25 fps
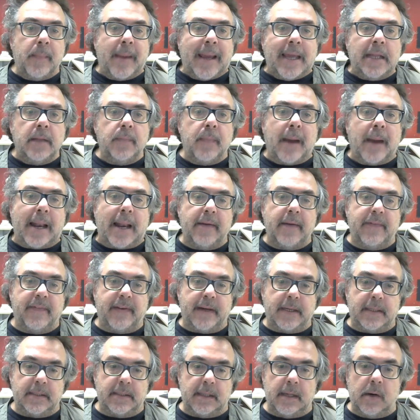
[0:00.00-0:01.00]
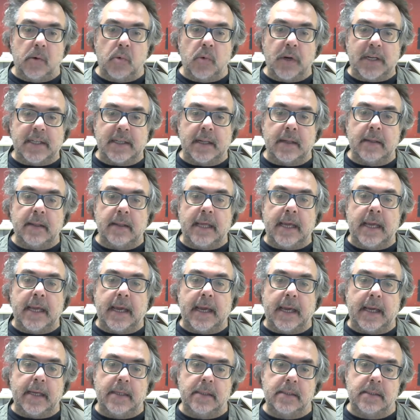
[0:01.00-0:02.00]
made manifest in recent
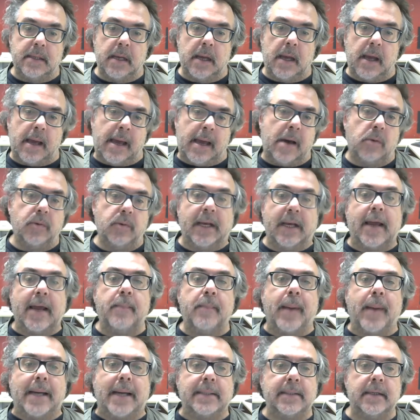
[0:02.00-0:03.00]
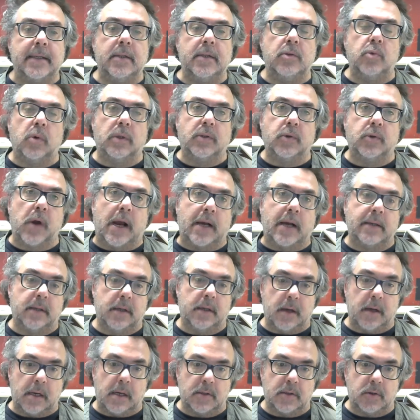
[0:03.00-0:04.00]
decades how the capacity to attract the
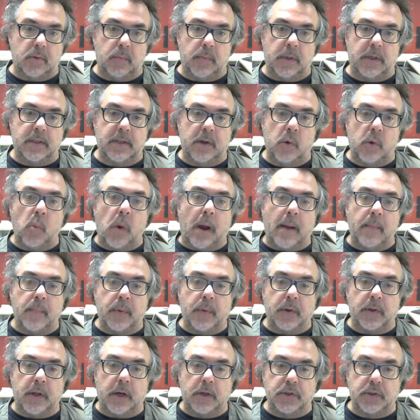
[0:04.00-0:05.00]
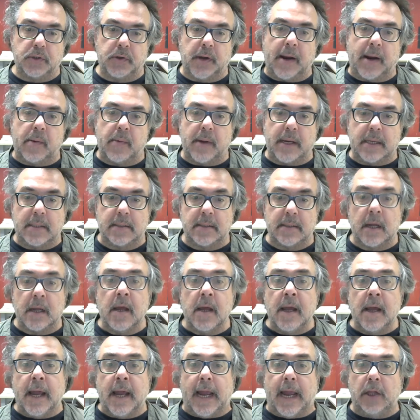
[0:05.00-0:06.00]
customers in wine production areas
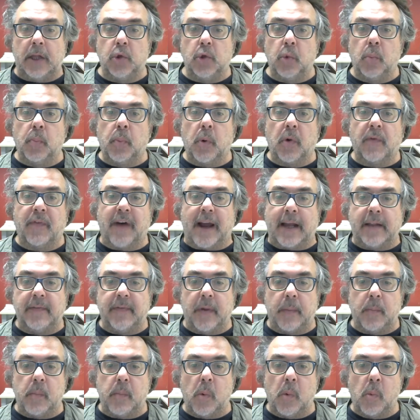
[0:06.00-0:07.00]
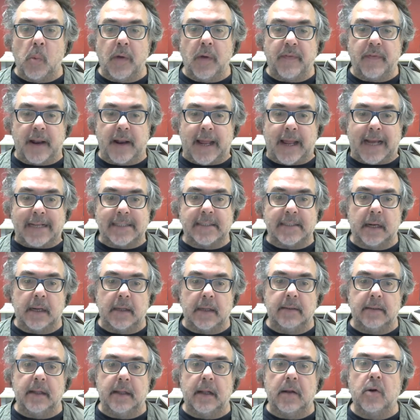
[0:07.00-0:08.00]
and to provide them with an
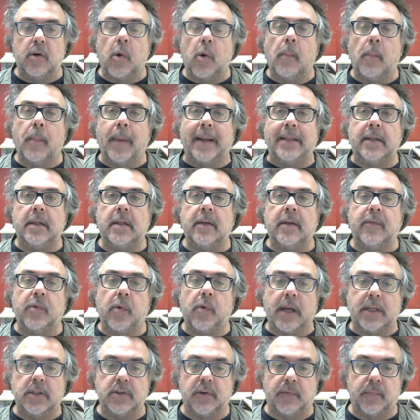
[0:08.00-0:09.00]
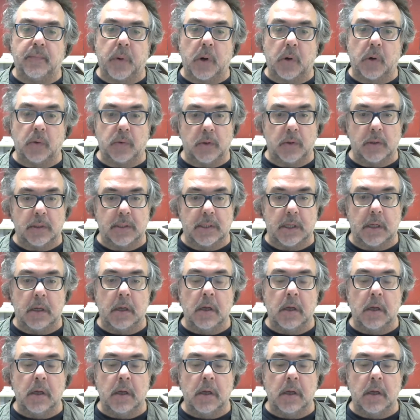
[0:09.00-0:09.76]
excellent and competitive range of products,